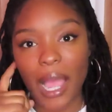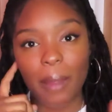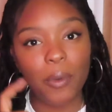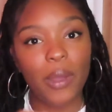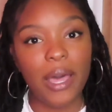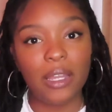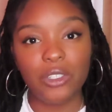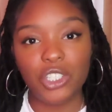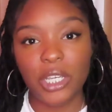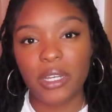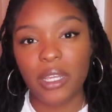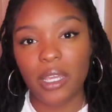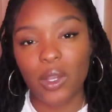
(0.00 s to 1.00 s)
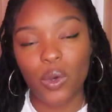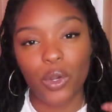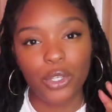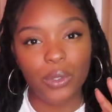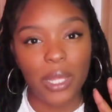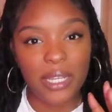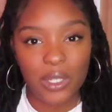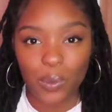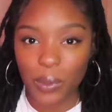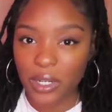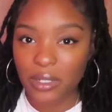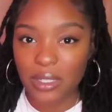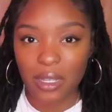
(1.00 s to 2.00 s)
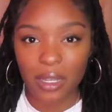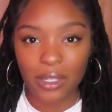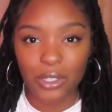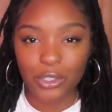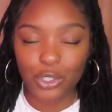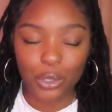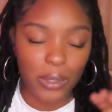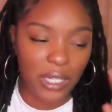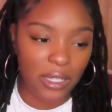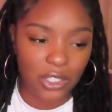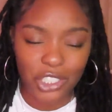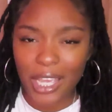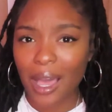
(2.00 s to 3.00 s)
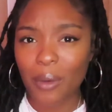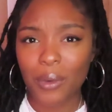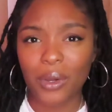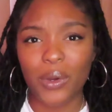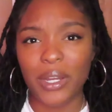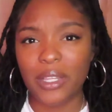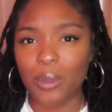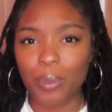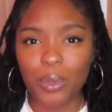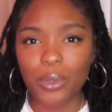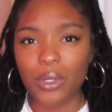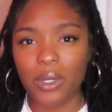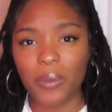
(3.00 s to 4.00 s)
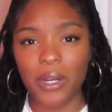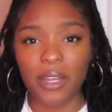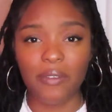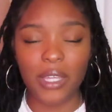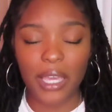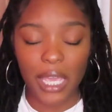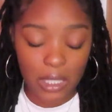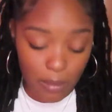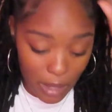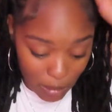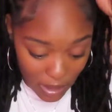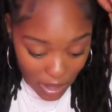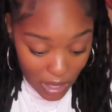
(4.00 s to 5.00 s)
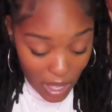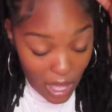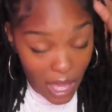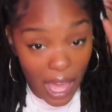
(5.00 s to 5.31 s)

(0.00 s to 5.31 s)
hypoallergenic, or you like to wear your jewelry in the shower or in the pool or whatever the case may be.